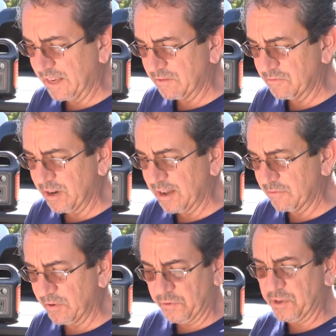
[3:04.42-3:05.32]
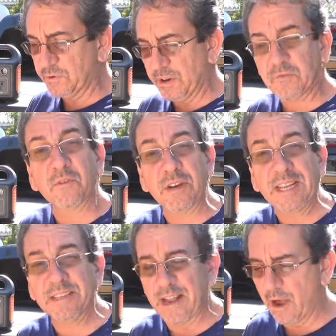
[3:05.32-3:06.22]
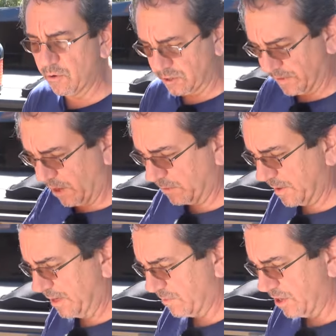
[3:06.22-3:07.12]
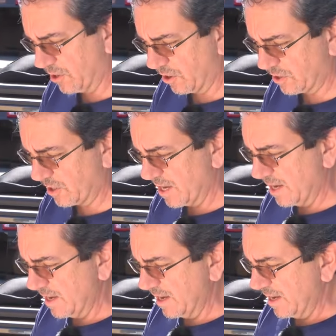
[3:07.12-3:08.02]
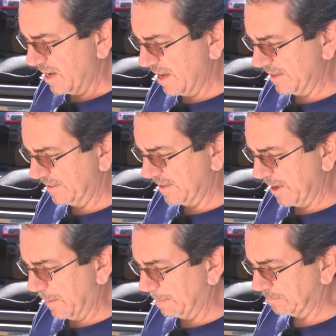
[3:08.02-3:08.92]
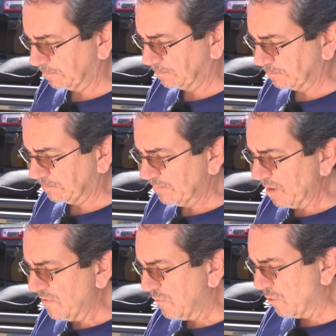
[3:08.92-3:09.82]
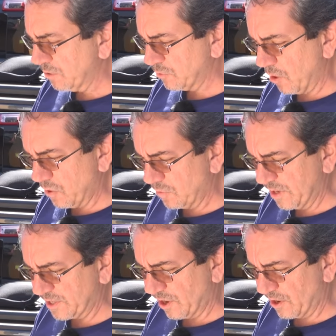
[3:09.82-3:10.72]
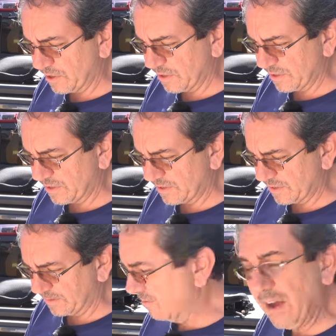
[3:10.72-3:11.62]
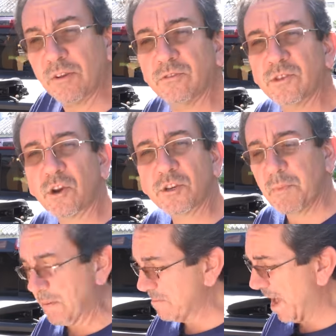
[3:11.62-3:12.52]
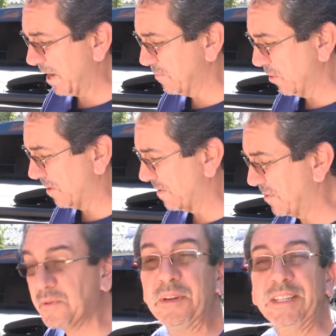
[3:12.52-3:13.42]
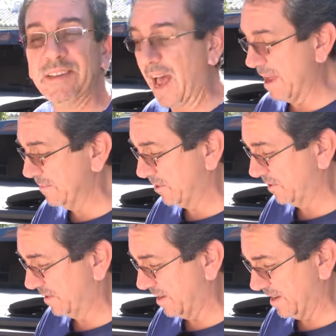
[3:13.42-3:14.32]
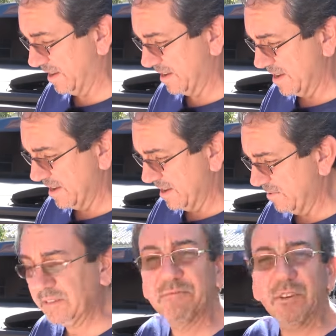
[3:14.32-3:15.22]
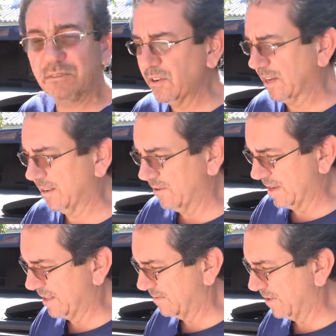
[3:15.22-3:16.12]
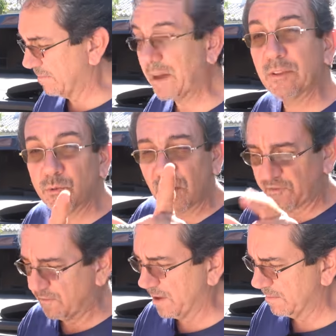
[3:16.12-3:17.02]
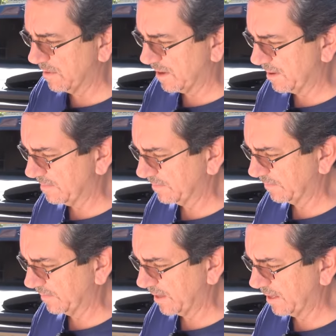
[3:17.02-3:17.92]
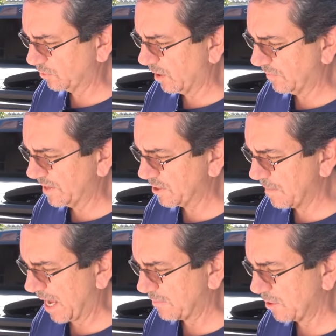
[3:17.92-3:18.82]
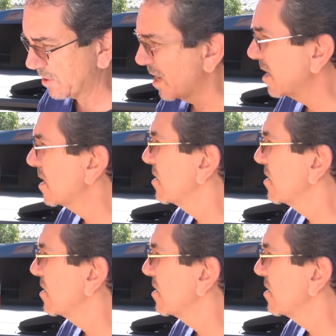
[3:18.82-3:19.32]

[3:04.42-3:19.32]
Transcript: it can run a refrigerator for 19 hours without being recharged and um, Four drone recharges. Well, I could charge my MacBook three times. Uh, well, you, you, you, get a 12, uh, uh, a 12 inch MacBook.